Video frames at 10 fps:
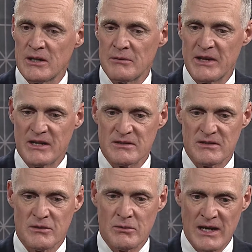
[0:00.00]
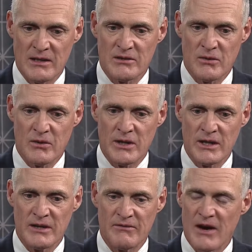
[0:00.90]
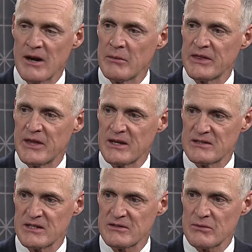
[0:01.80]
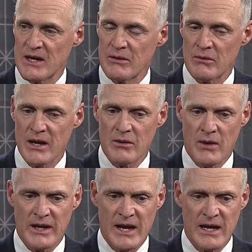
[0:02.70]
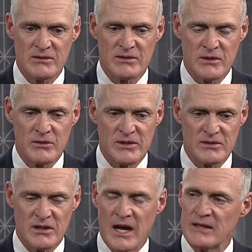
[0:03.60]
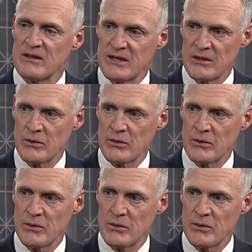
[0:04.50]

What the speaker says: because of the regulatory environment that exists right now. So there's a lot to deal